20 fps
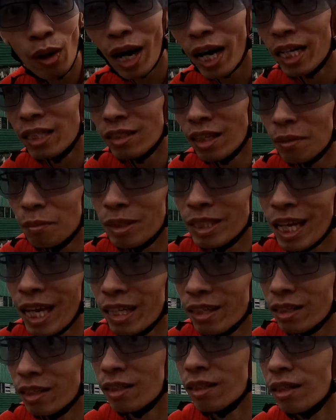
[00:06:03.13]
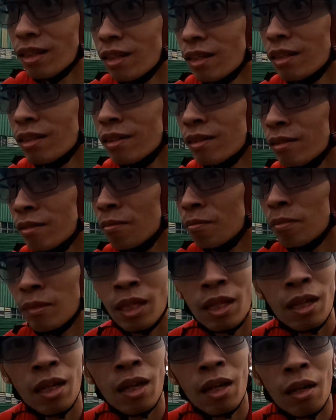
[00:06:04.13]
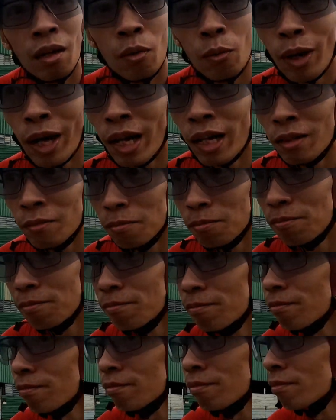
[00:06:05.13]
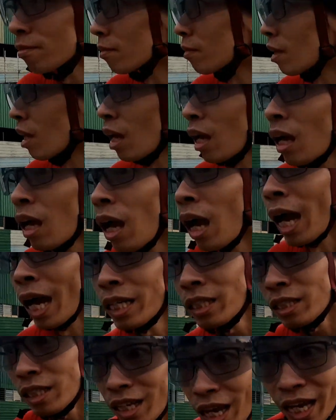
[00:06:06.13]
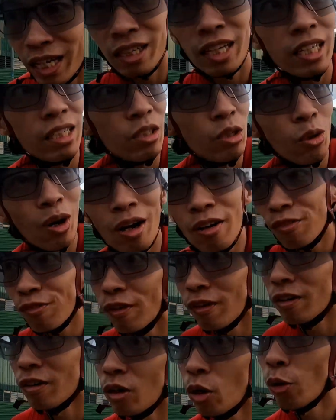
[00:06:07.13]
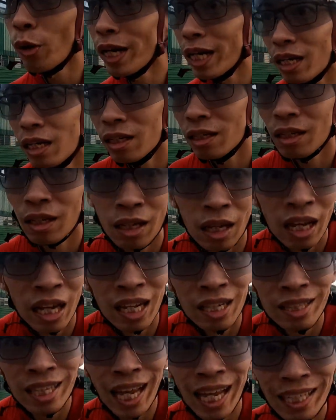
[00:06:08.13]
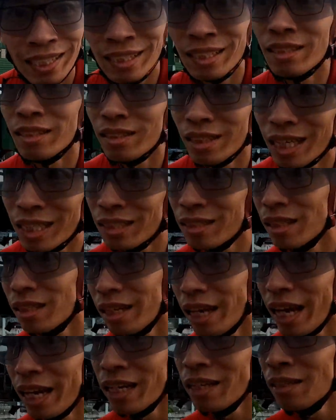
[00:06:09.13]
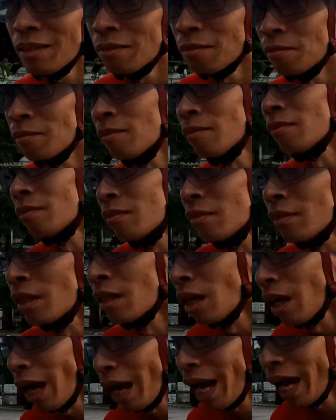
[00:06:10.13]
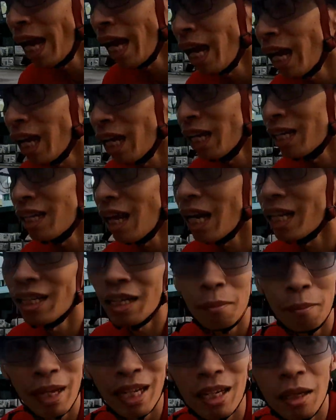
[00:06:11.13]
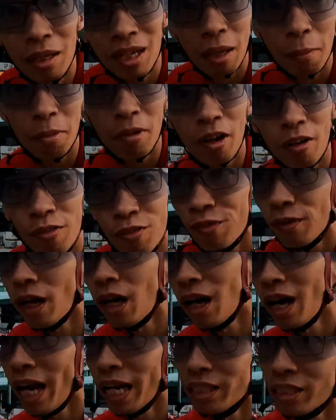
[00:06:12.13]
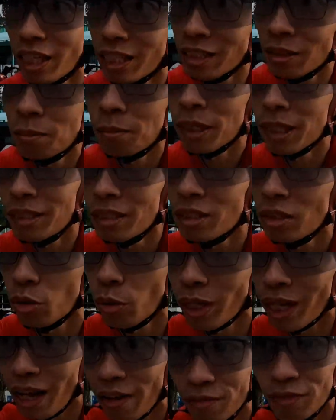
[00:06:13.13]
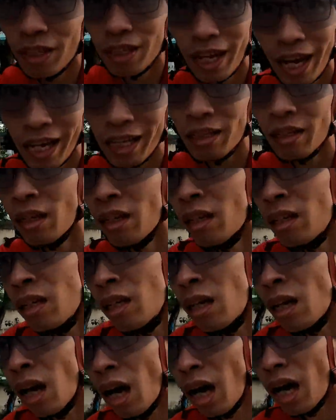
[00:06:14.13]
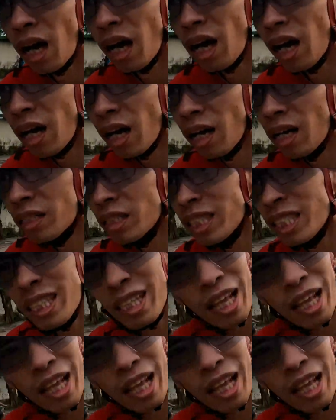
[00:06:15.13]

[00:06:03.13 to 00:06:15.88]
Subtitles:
ISM saddle. Well, actually I did go out for a quick test yesterday and I did make a couple of adjustments to it after that.